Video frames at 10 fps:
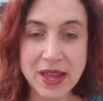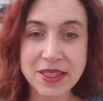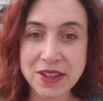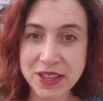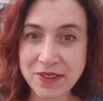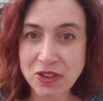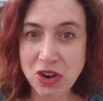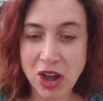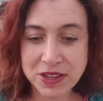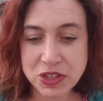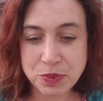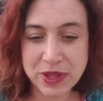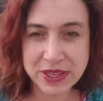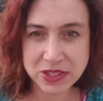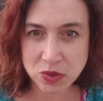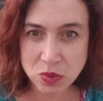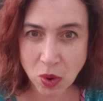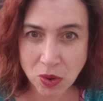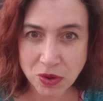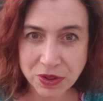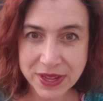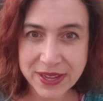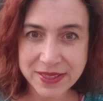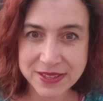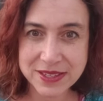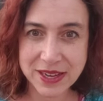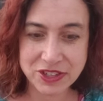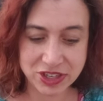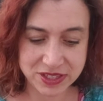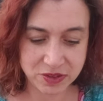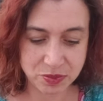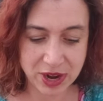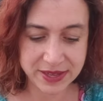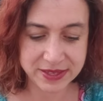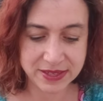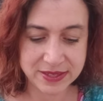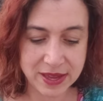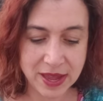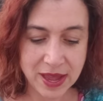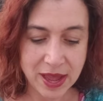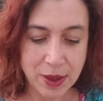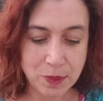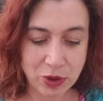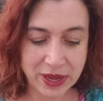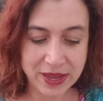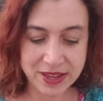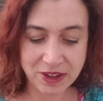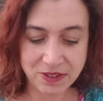The liver also plays a role in this digestive process, breaking down